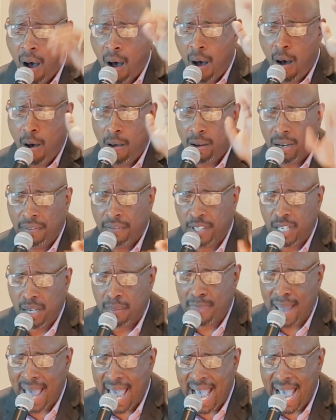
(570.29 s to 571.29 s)
all of
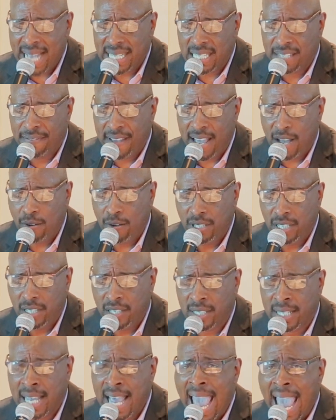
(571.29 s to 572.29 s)
your past
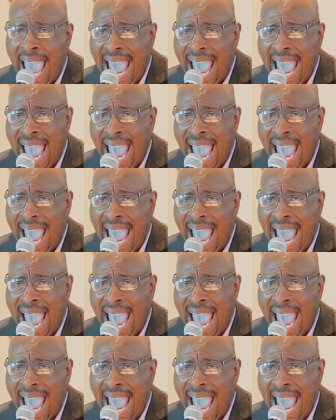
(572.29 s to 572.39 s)
failures,